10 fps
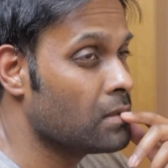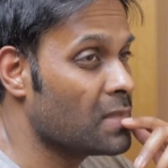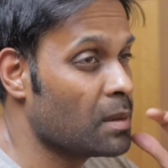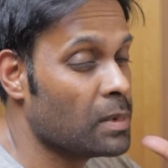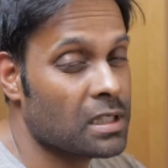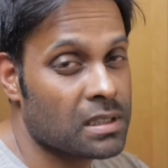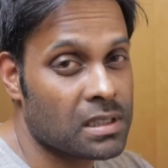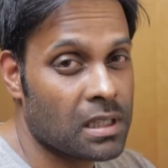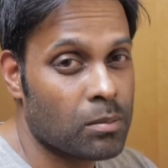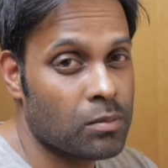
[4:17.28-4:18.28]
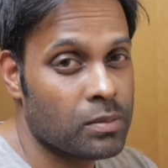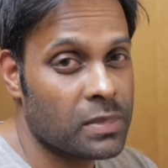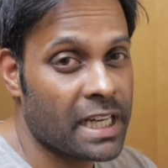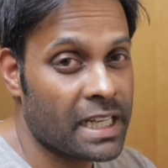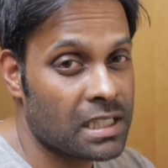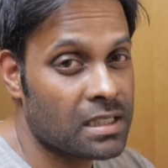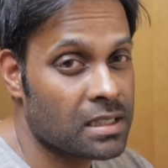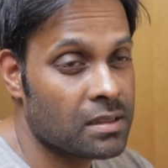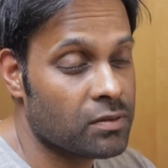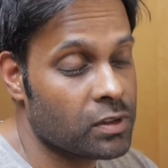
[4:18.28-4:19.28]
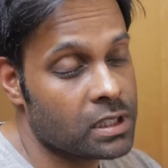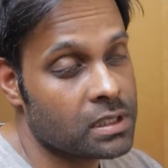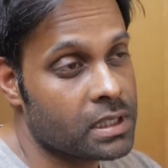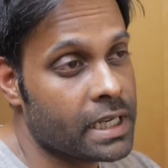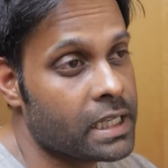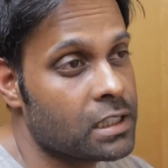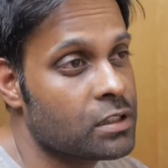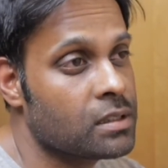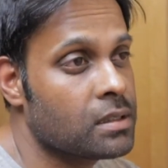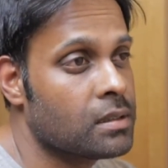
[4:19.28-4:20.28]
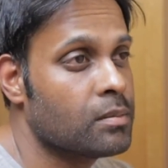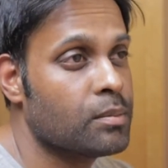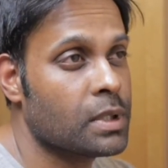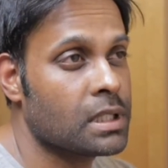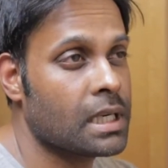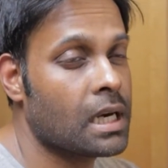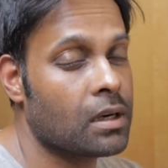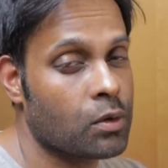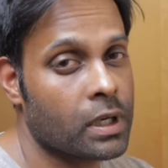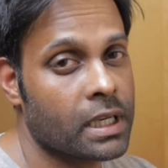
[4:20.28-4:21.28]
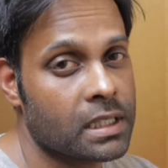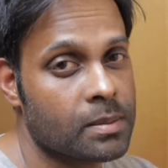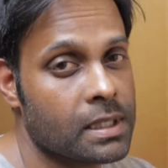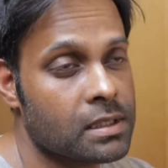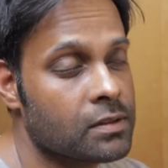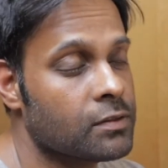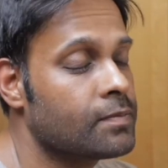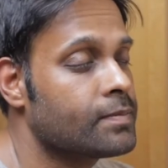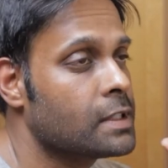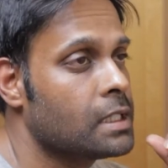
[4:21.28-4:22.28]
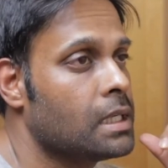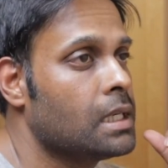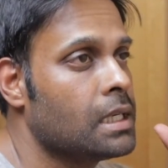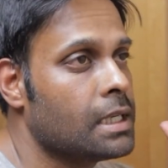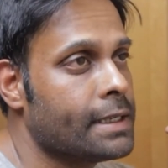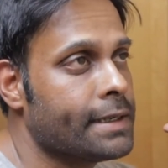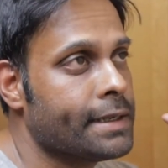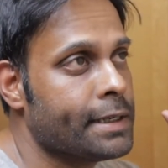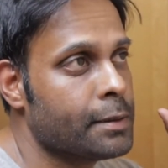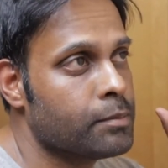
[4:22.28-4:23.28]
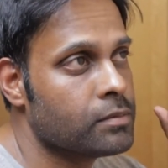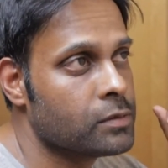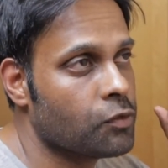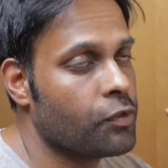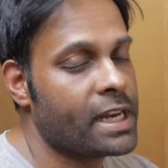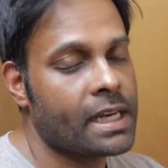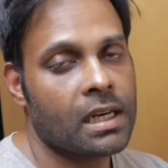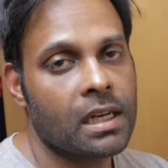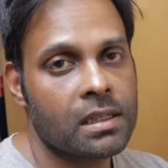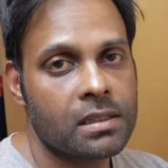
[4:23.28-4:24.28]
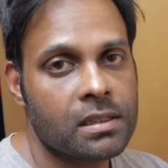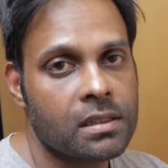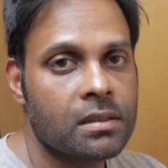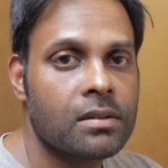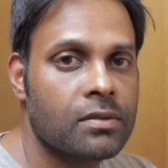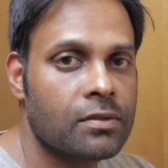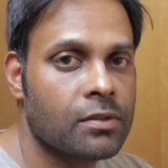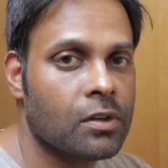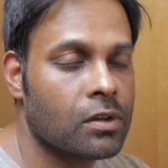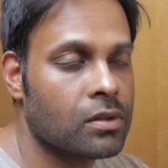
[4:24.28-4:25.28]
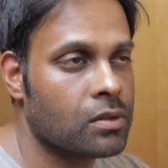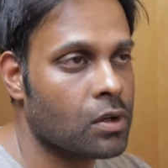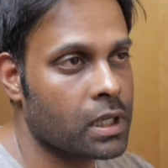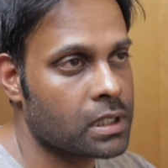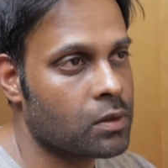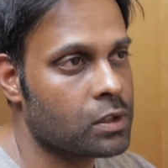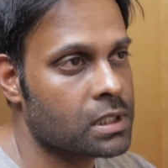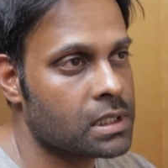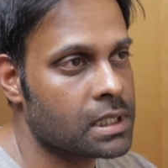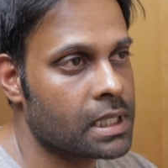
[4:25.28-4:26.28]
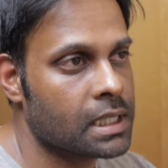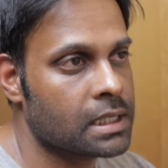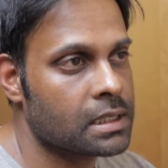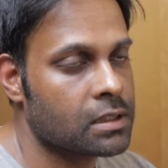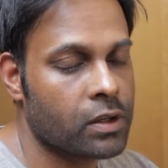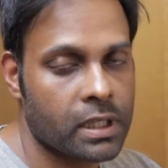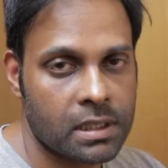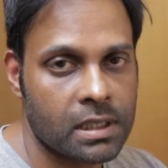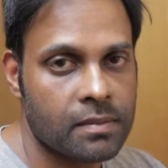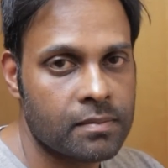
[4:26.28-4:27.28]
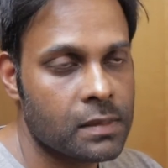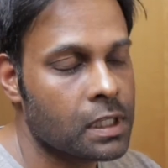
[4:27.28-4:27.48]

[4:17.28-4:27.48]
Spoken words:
Maybe a Sub Date with Date, but they are quite expensive. Waiting list for Rolex watches is crazy.